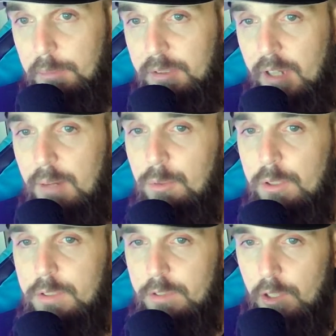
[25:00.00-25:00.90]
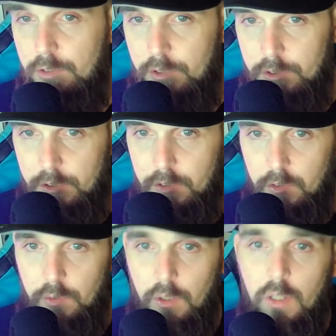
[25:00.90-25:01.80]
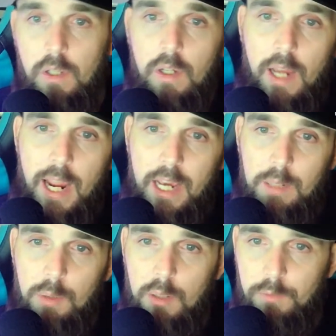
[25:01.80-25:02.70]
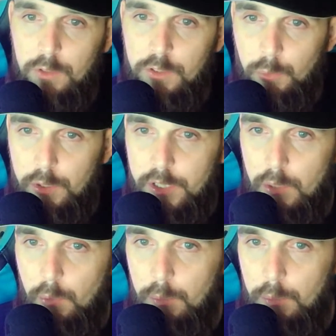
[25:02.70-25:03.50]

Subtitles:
come a time where he starts this season. Adam Humphries, 1 year,